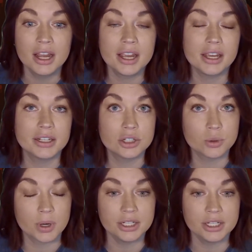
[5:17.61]
in his
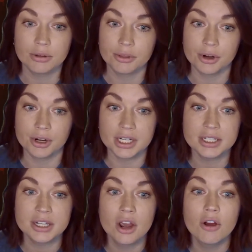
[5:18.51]
20s or
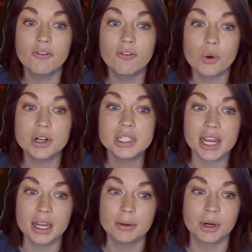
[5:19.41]
30s force
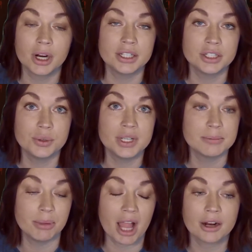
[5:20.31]
Amber into his
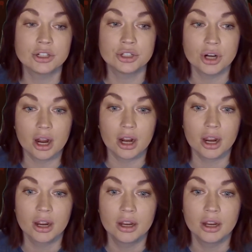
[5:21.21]
black truck.